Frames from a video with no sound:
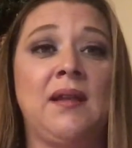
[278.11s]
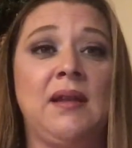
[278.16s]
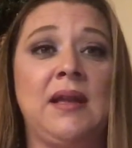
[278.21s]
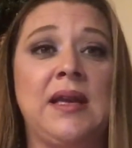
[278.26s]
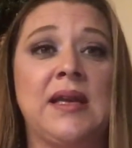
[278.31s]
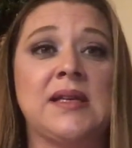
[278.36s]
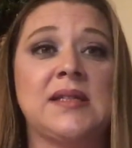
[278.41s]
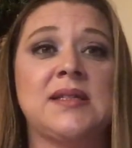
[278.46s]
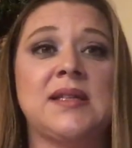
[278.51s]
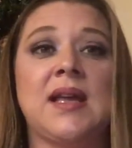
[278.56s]

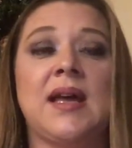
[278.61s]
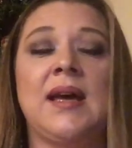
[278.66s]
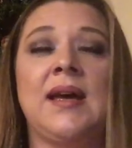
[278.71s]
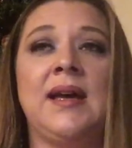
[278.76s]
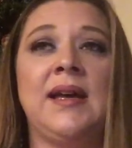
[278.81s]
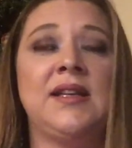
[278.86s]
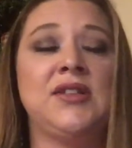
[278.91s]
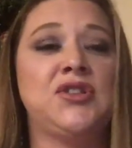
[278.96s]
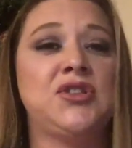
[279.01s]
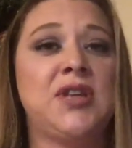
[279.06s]
list
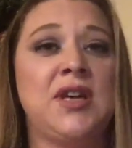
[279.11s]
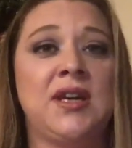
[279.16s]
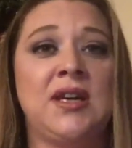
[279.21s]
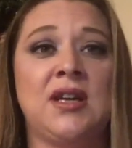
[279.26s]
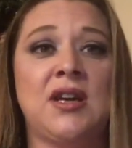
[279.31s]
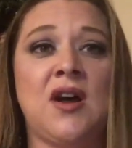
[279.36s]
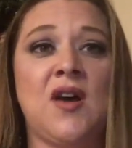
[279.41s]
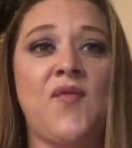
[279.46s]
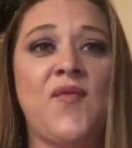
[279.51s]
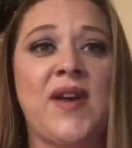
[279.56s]
and check
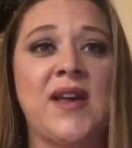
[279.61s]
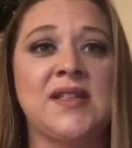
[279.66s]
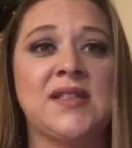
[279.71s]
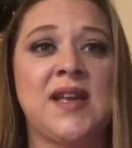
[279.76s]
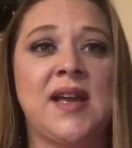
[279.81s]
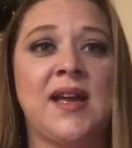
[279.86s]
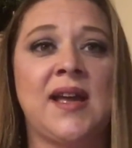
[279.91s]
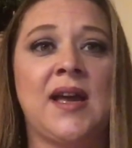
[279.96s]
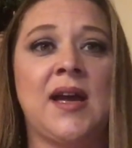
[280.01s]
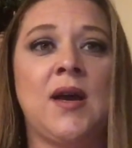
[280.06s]
it off as
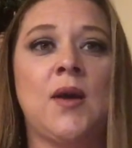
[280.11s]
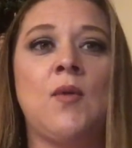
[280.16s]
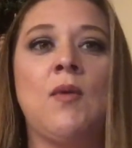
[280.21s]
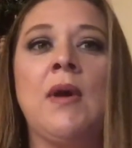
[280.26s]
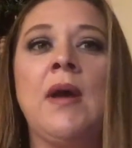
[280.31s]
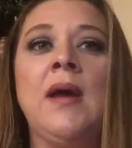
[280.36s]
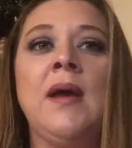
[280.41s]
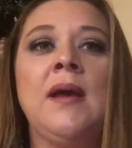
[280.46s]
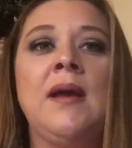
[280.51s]
I go.